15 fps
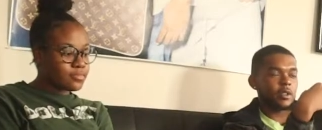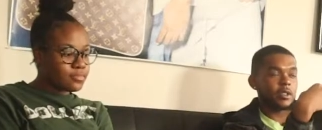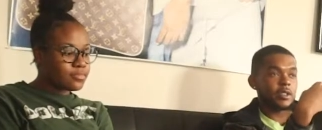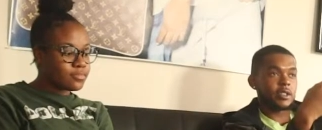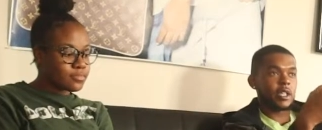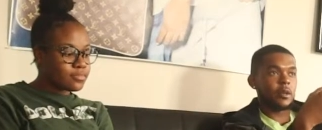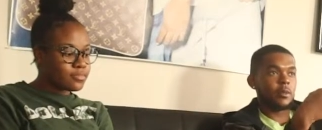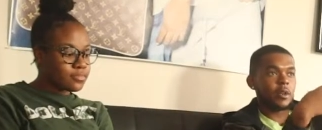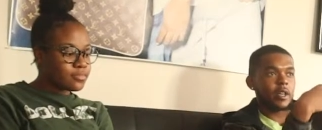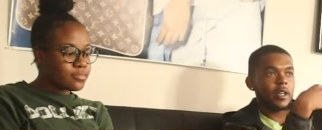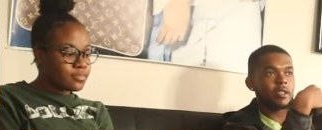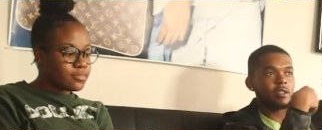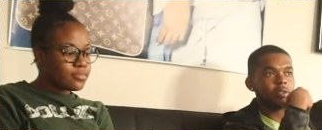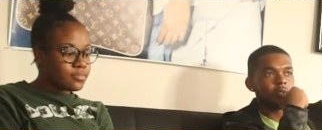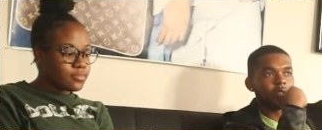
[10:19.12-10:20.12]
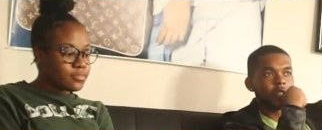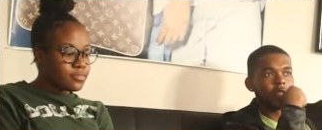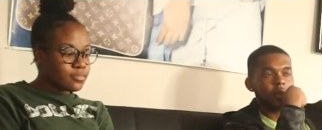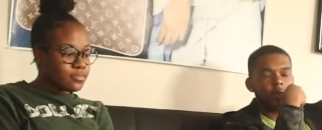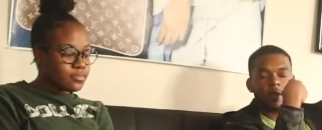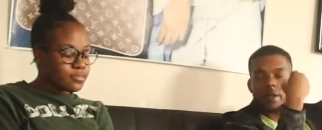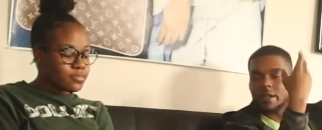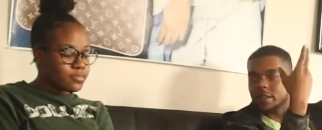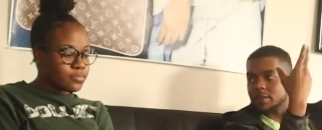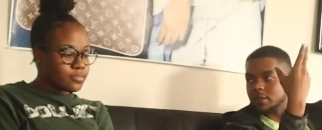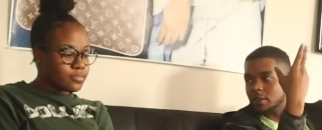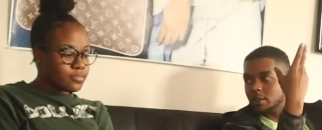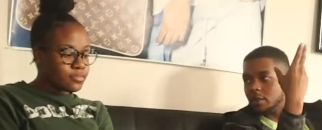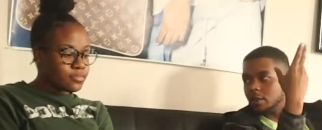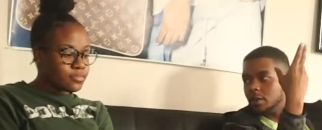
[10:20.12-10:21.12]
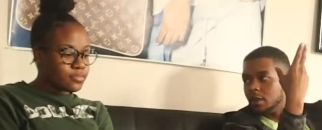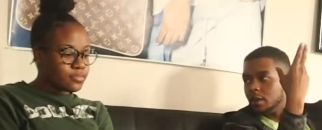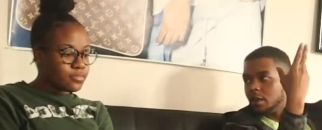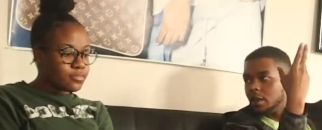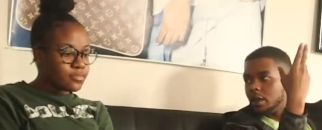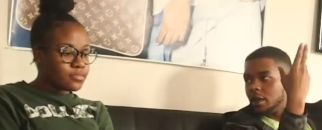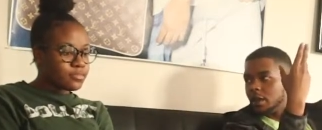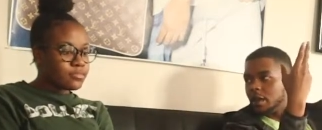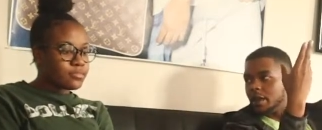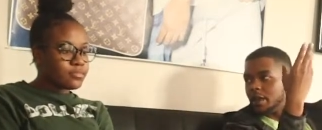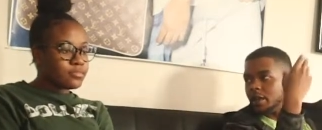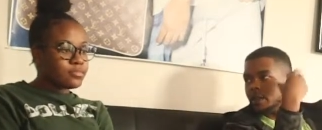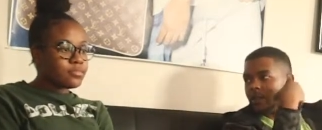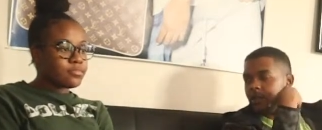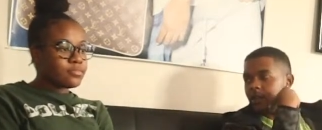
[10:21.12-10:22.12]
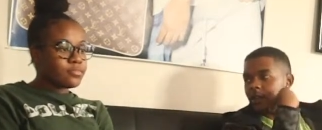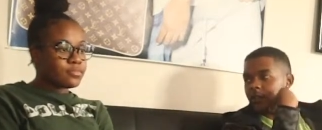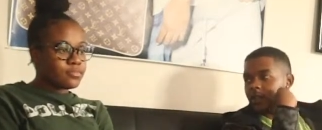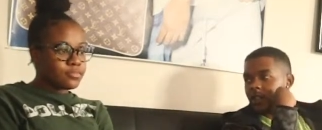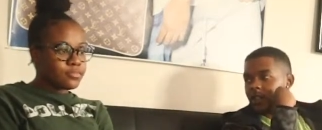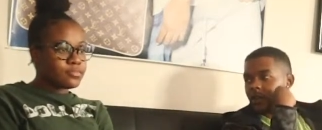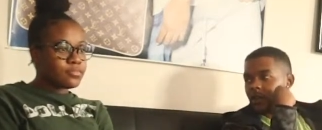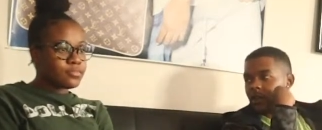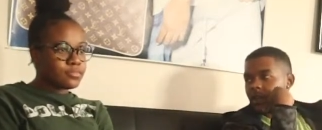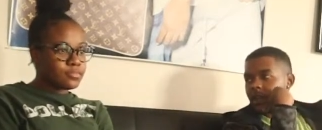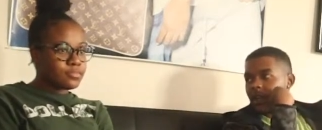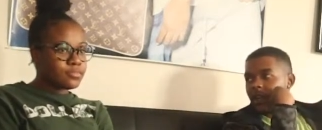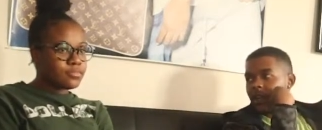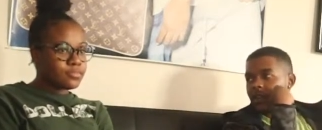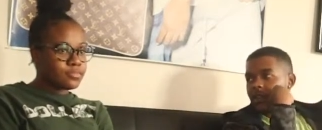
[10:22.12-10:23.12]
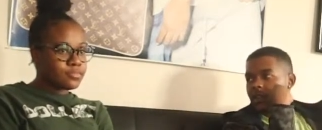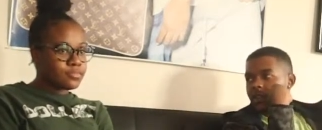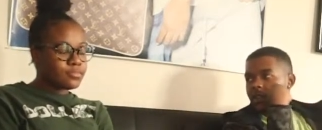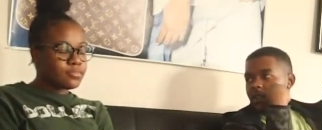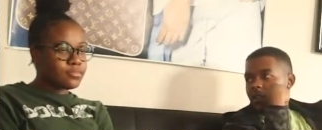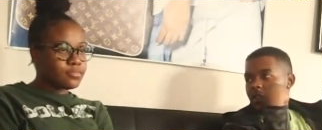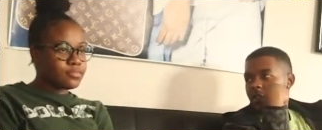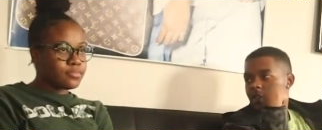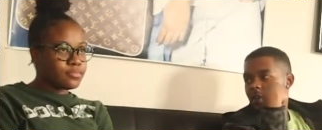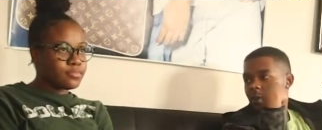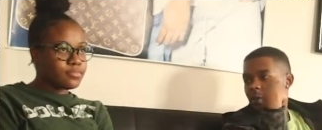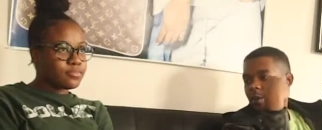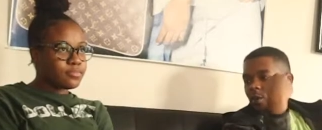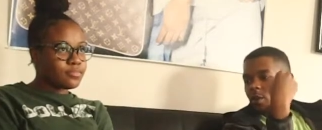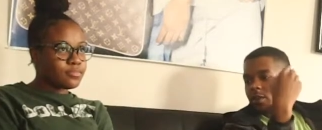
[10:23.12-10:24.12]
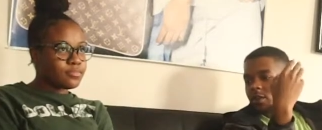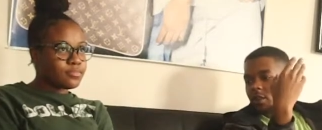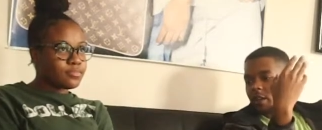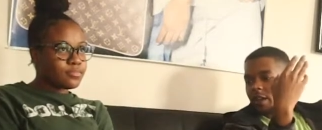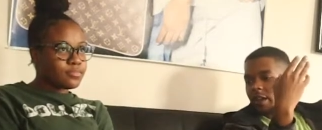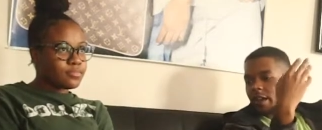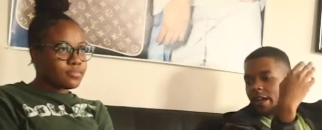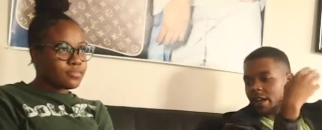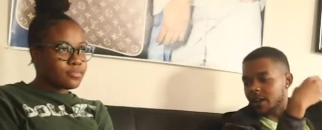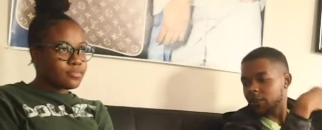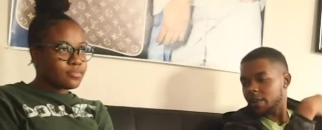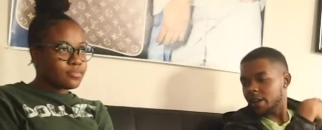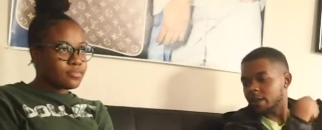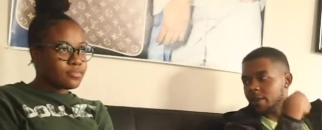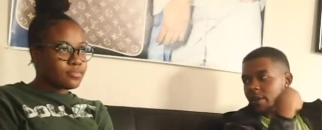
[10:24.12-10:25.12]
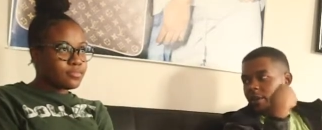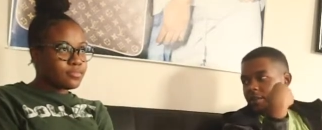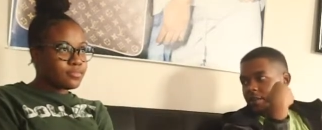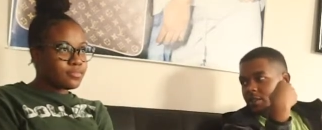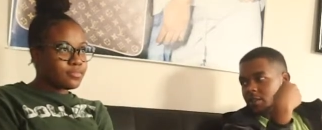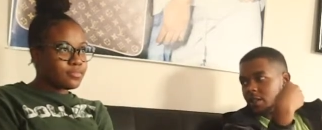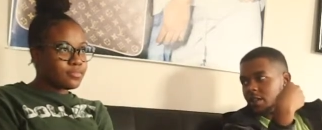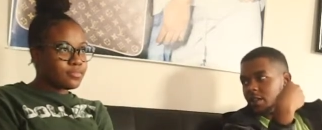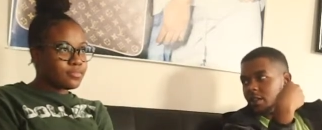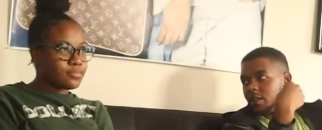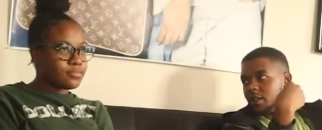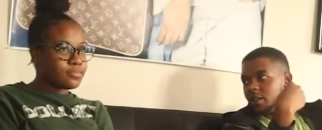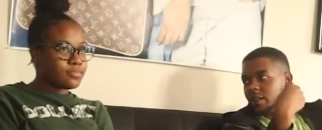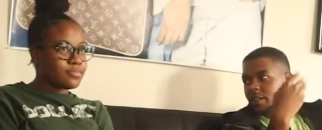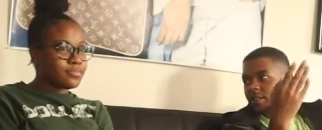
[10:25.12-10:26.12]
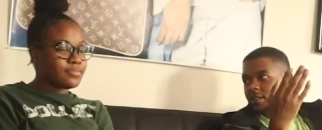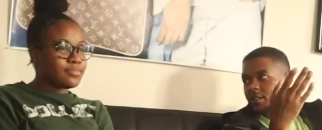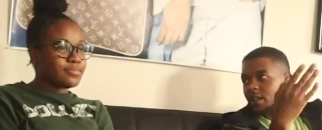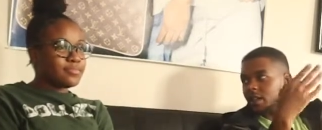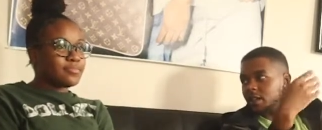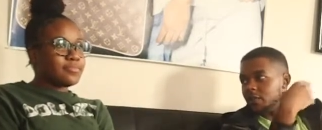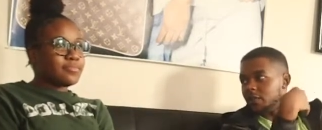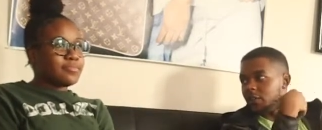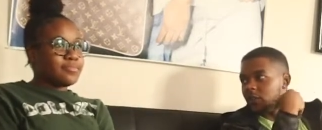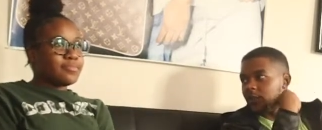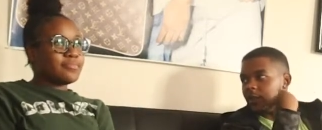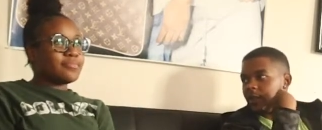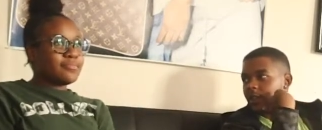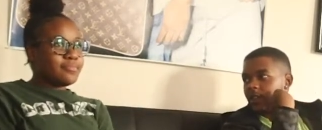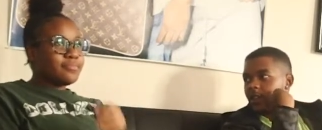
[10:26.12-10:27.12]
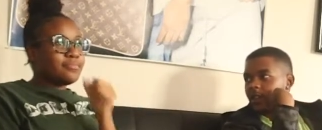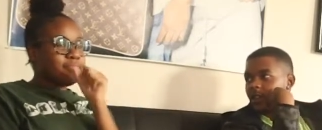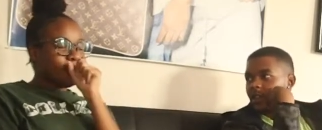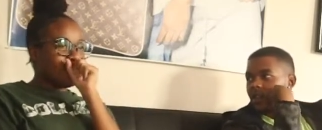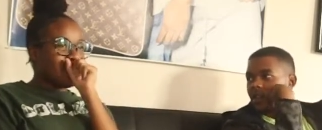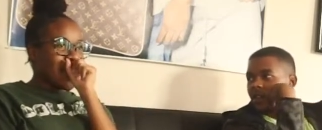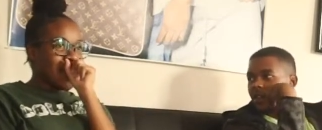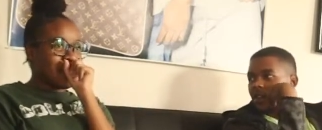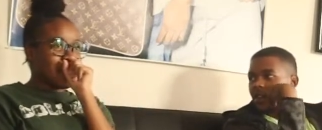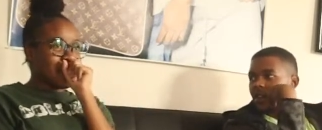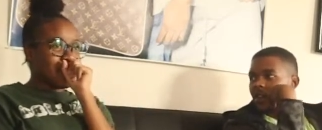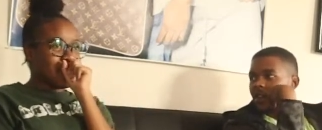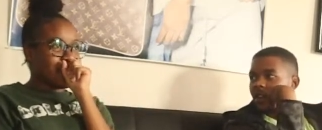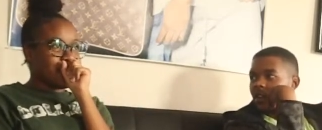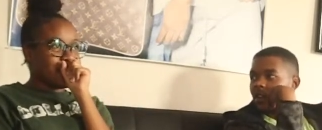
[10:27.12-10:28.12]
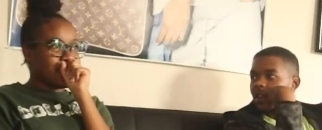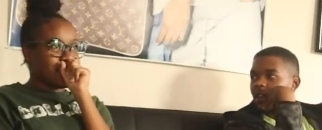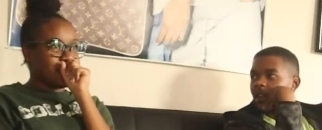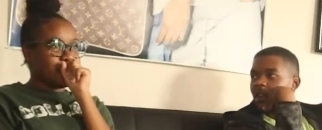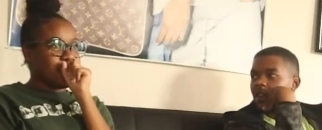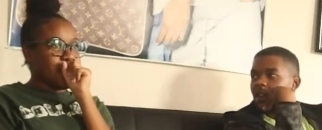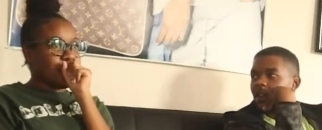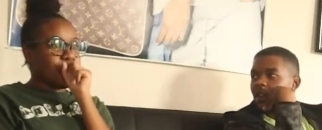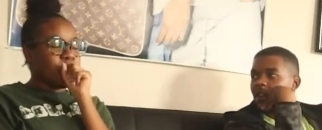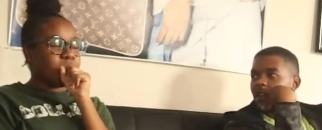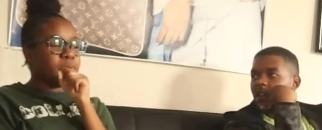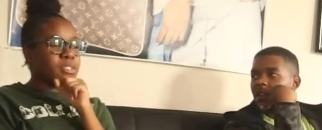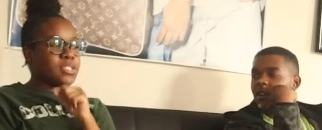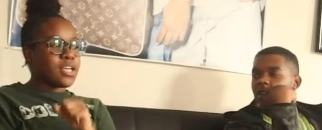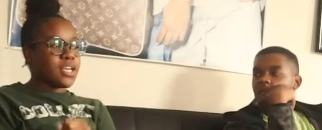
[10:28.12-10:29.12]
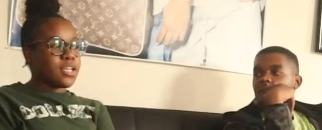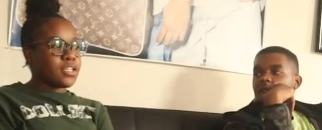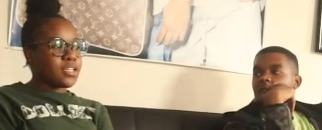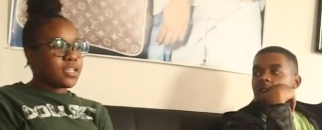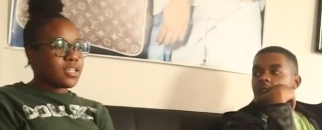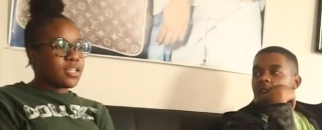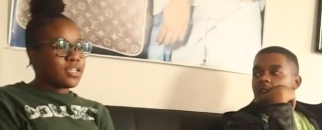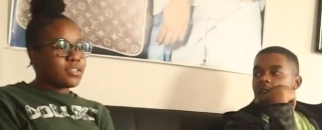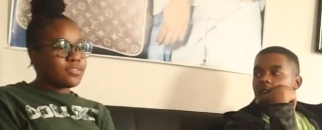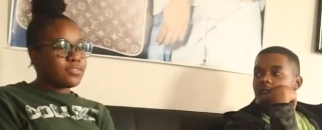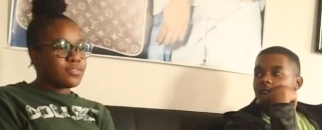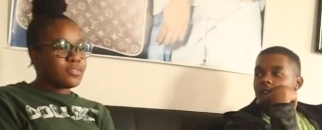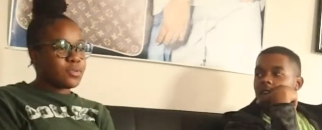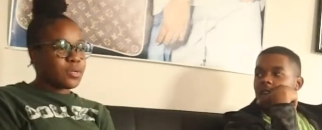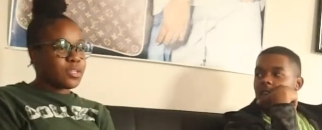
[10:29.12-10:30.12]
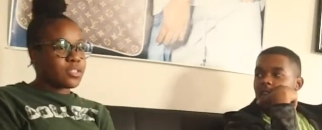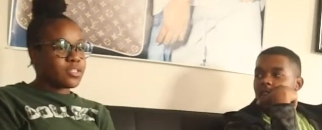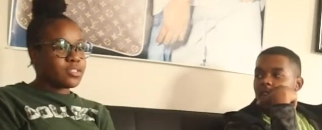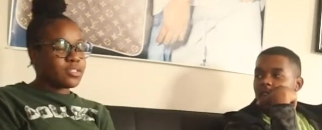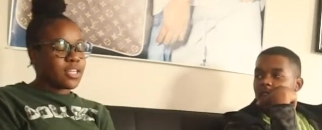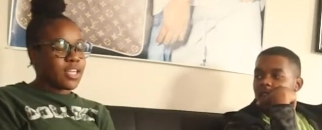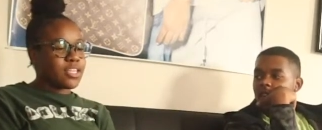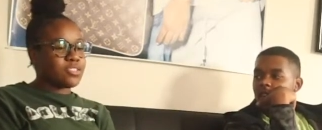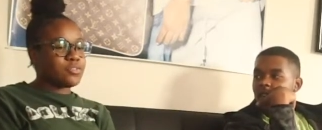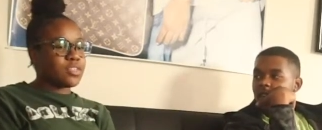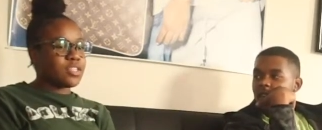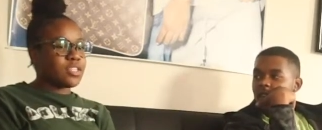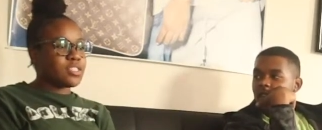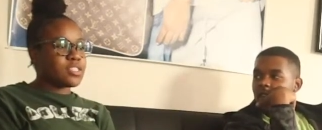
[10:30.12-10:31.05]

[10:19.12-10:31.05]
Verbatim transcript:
Speaker 1: or sustainable, I guess, you'll just keep doing cut-and sewn, and you ever think you'll be, like, you feel me, more so, like, I got a Round
Speaker 2: and
Speaker 1: Round t-shirt in stock, you feel me?
Speaker 2: I think um, I'm open to anything, for real. It's really